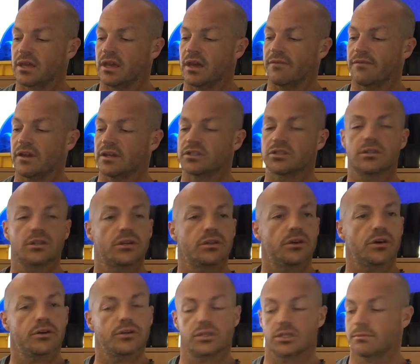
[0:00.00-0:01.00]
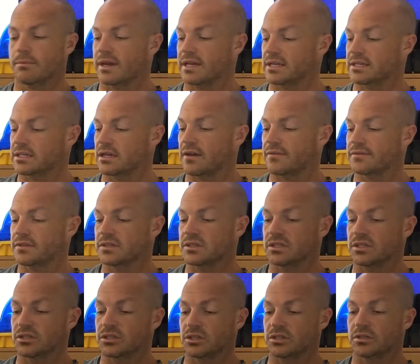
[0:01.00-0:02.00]
Eventually, though, she made a tough
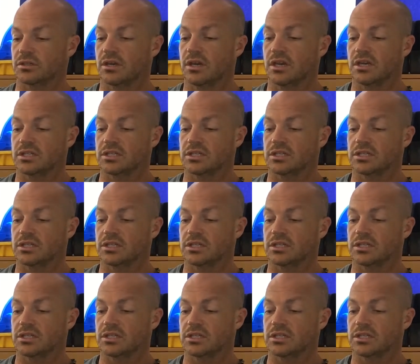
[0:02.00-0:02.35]
decision.